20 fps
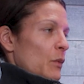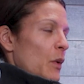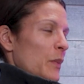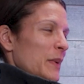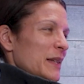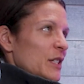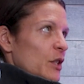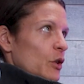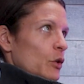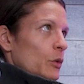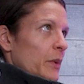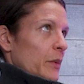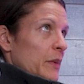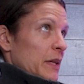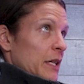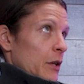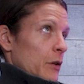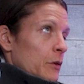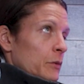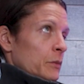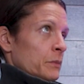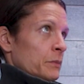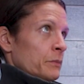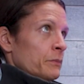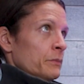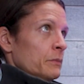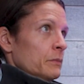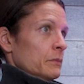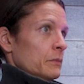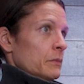Well, we do, but we don't.
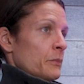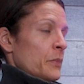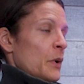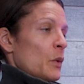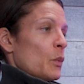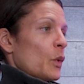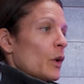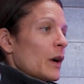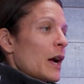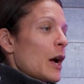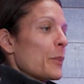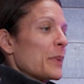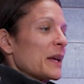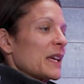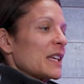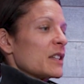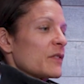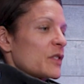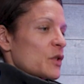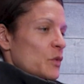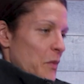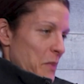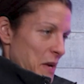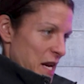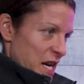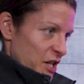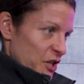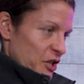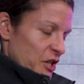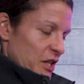But we're helping individual
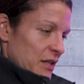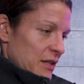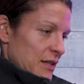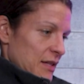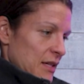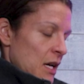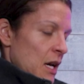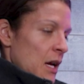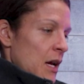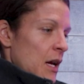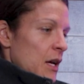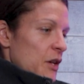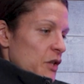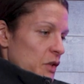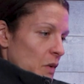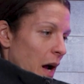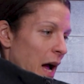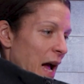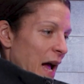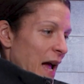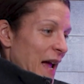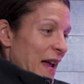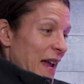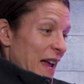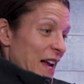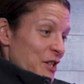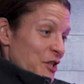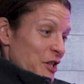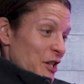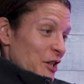patients. So I
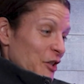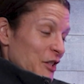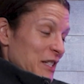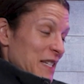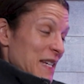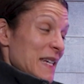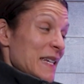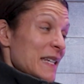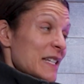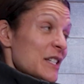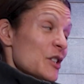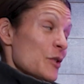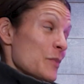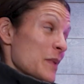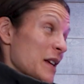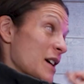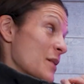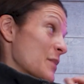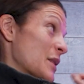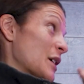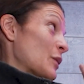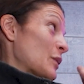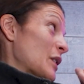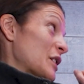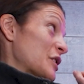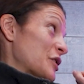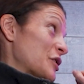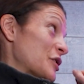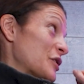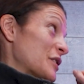actually looked into becoming a
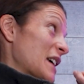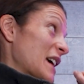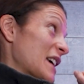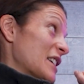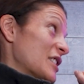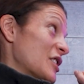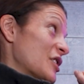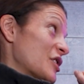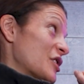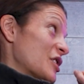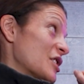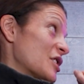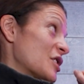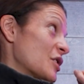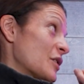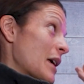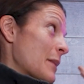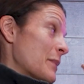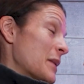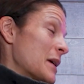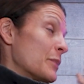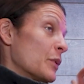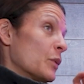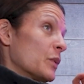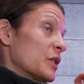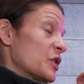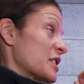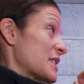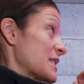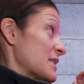registered dietitian so that people
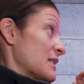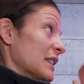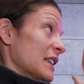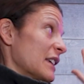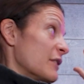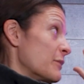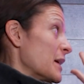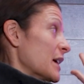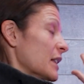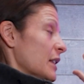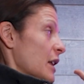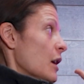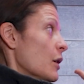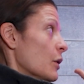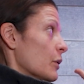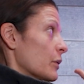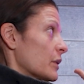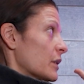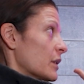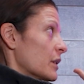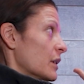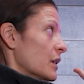would just leave me alone.